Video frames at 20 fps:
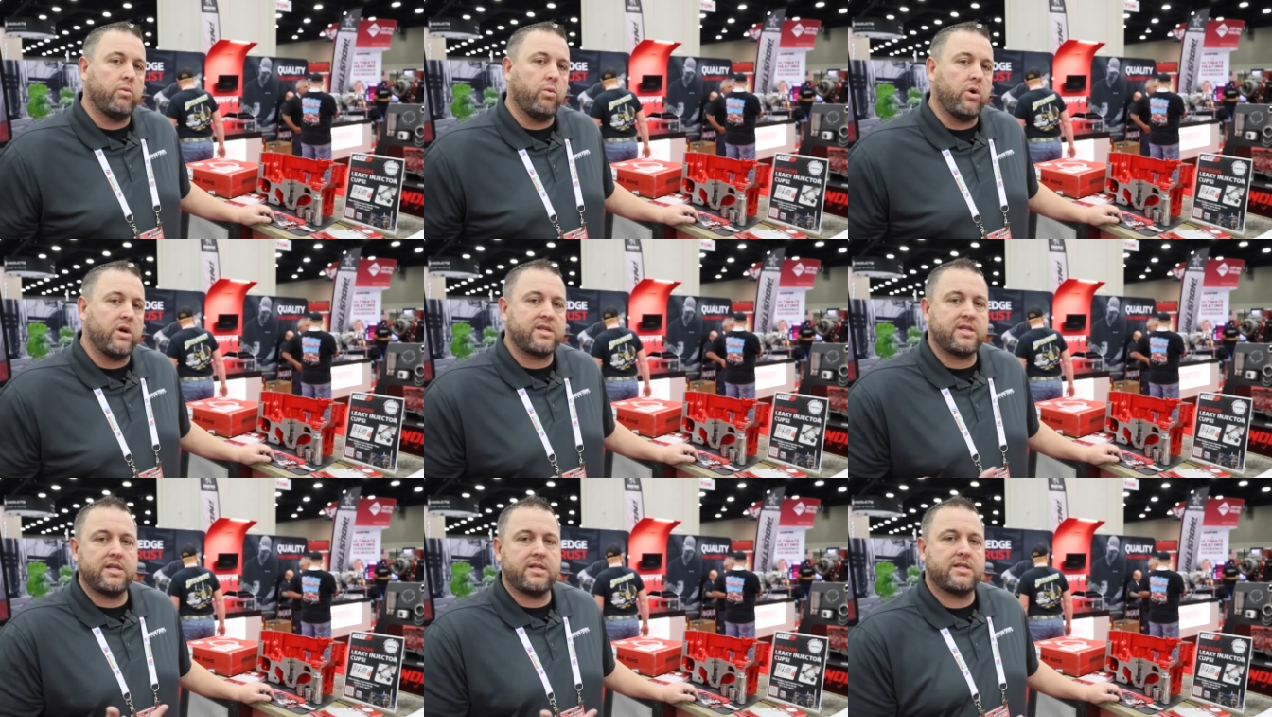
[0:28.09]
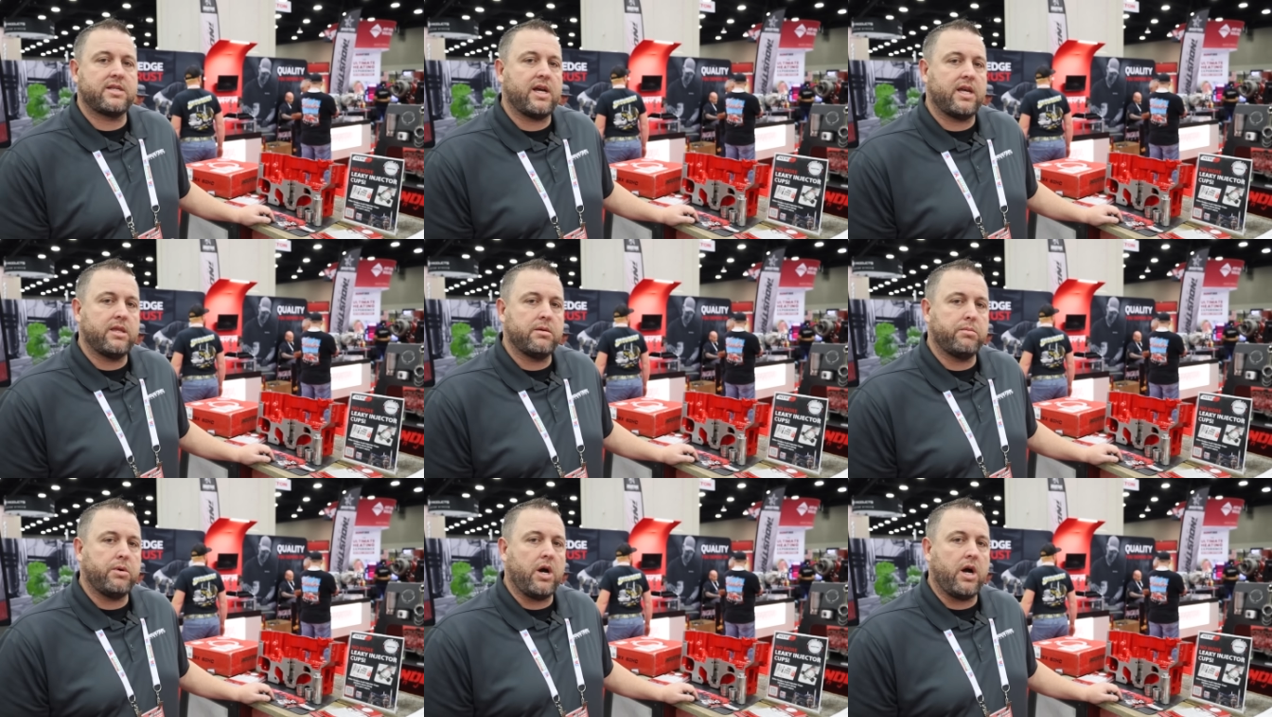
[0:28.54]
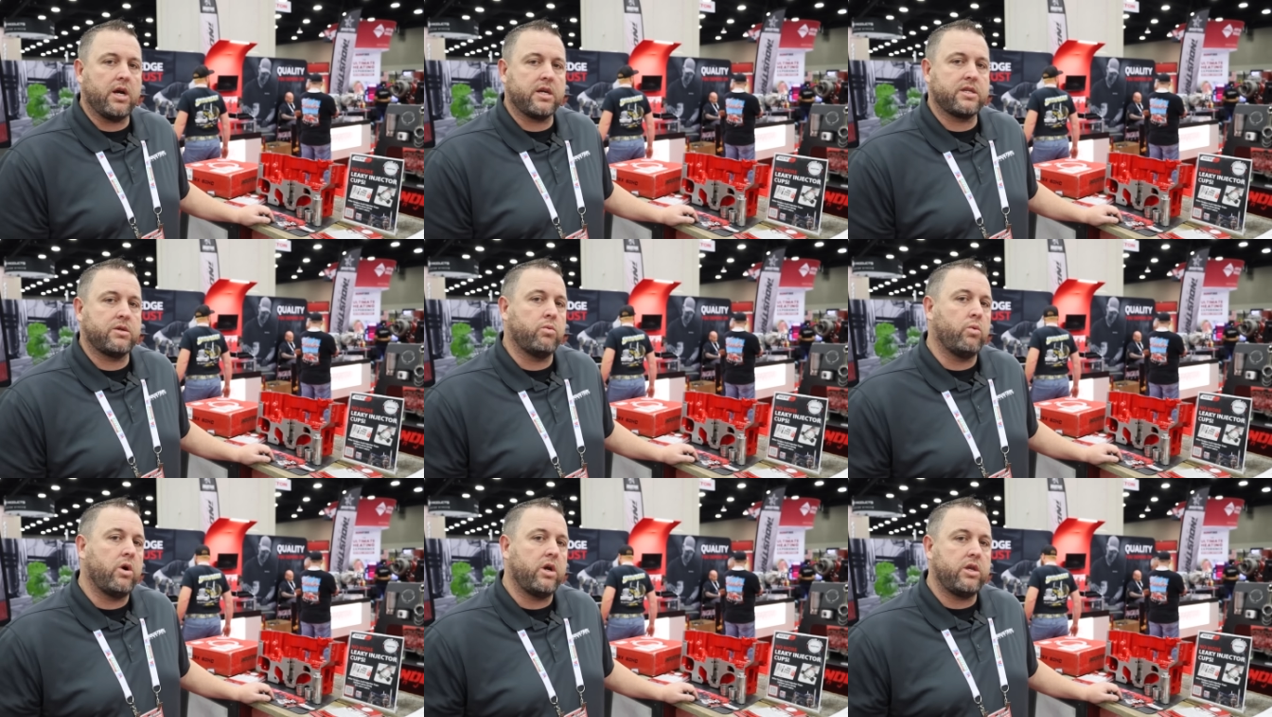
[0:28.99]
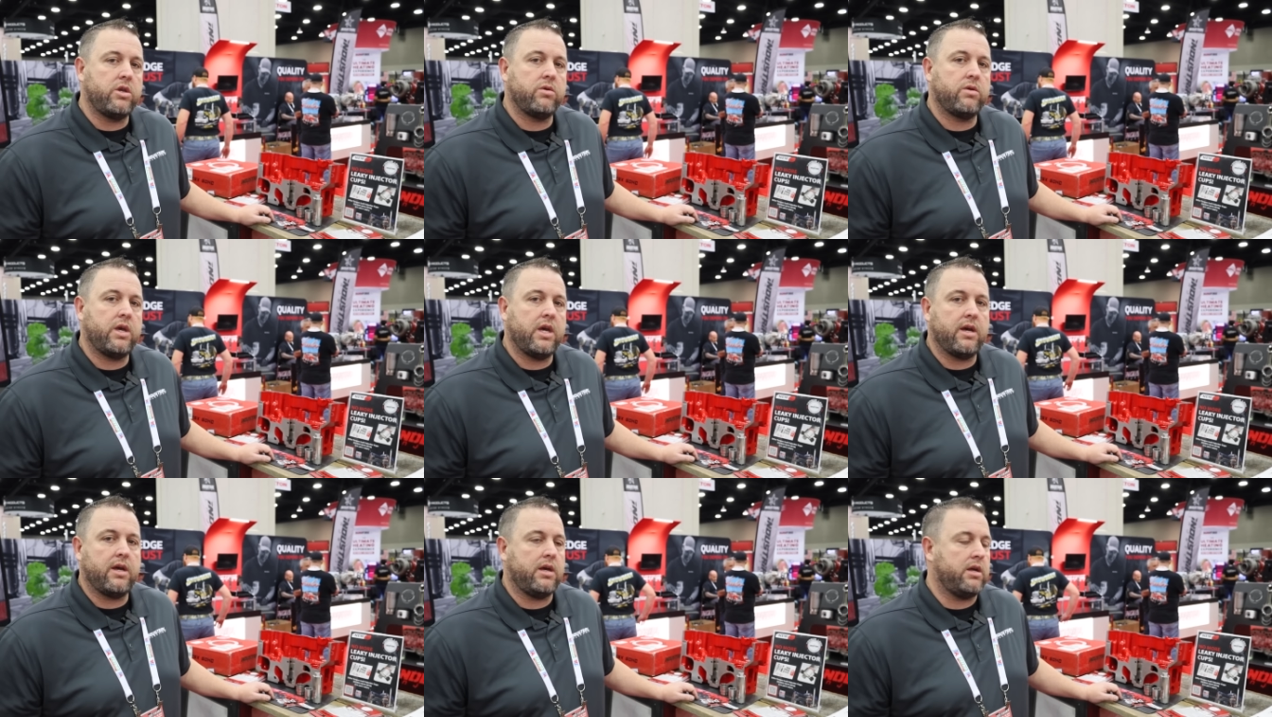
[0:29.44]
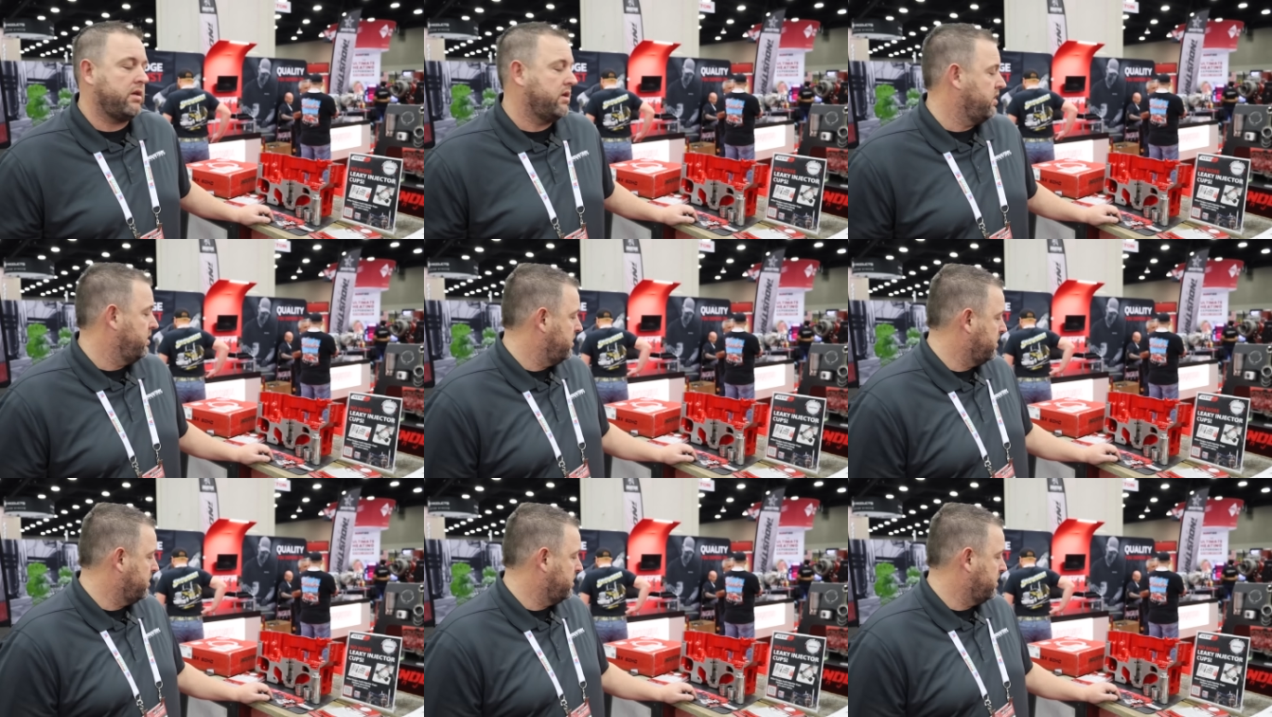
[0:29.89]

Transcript: what's inside the box and what you get.